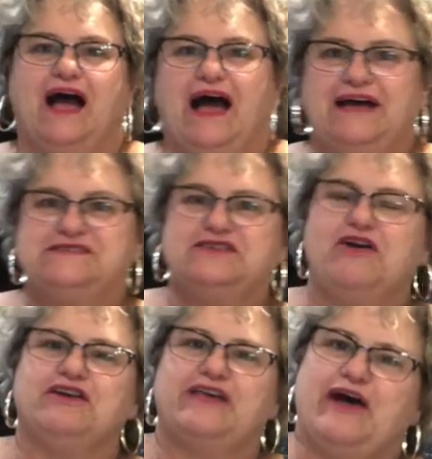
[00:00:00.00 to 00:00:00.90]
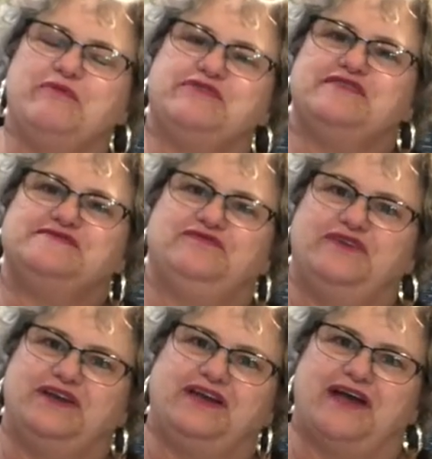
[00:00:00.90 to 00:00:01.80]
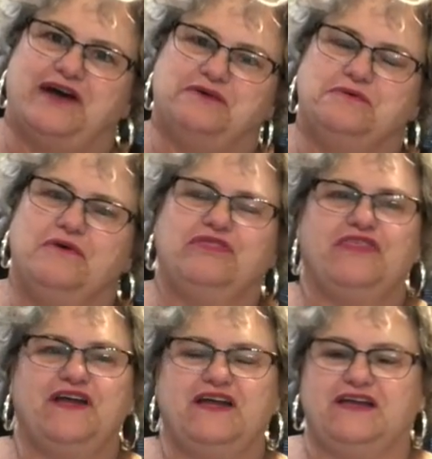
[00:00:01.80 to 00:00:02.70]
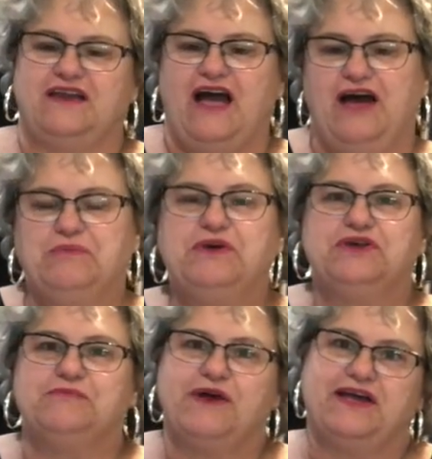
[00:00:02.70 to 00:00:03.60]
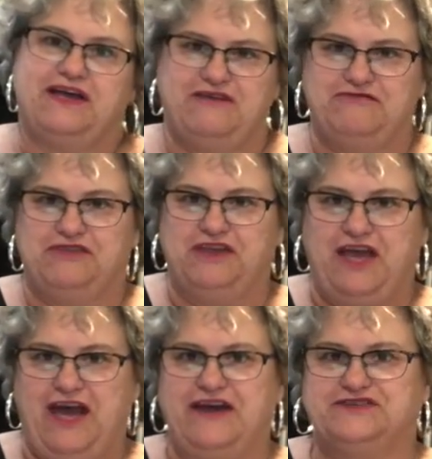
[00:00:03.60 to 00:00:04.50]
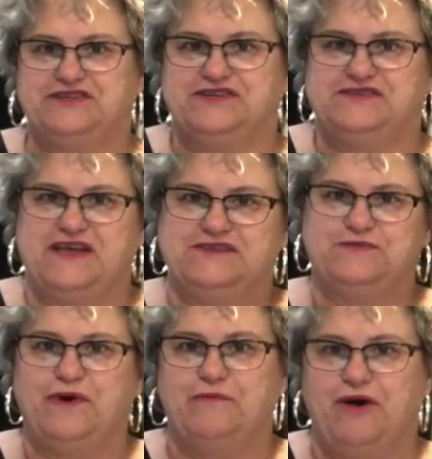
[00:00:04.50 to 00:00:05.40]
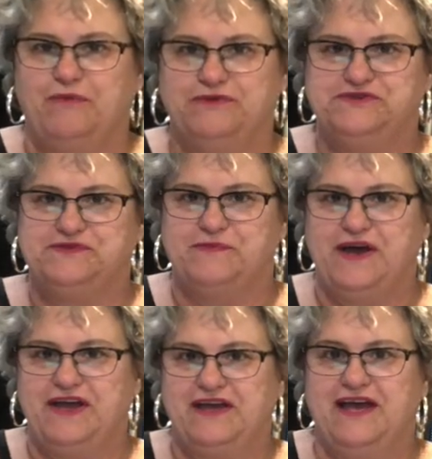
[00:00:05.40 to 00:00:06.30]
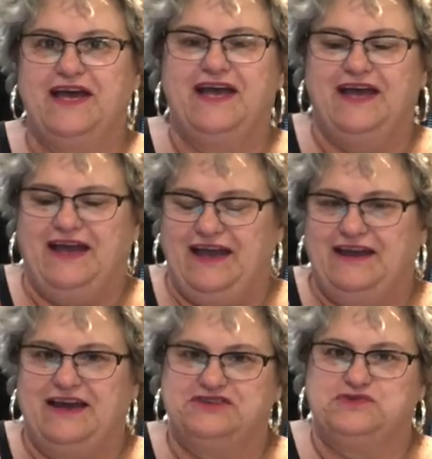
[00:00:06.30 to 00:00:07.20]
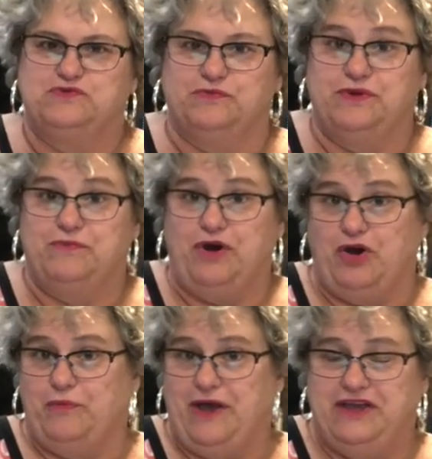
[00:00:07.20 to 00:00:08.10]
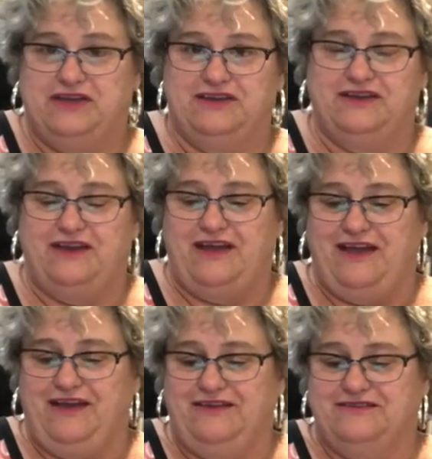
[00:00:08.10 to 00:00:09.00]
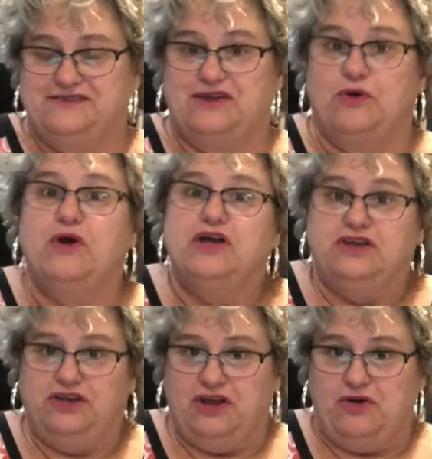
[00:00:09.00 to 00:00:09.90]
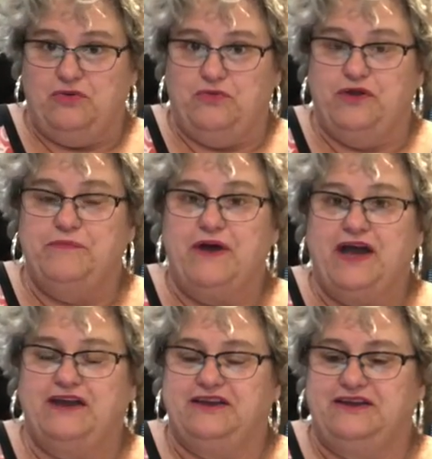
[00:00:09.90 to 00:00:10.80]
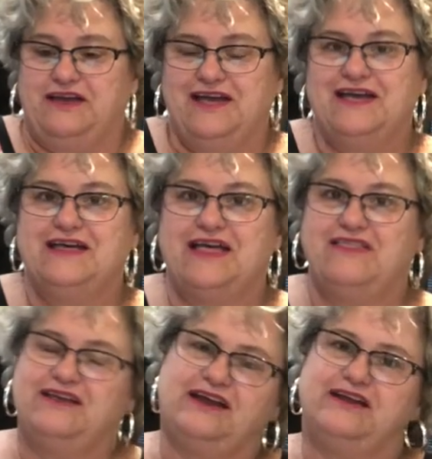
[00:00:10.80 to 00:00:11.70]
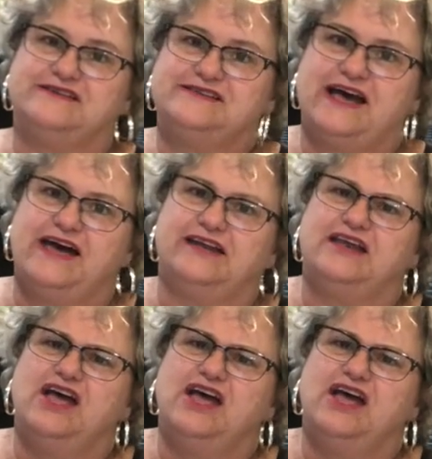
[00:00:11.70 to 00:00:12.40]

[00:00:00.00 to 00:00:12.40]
I started out with this video thinking I'm gonna make heavenly hash because that's what Mom used to make, and I just remember her making it, and so, you know, we made it, and then I decided,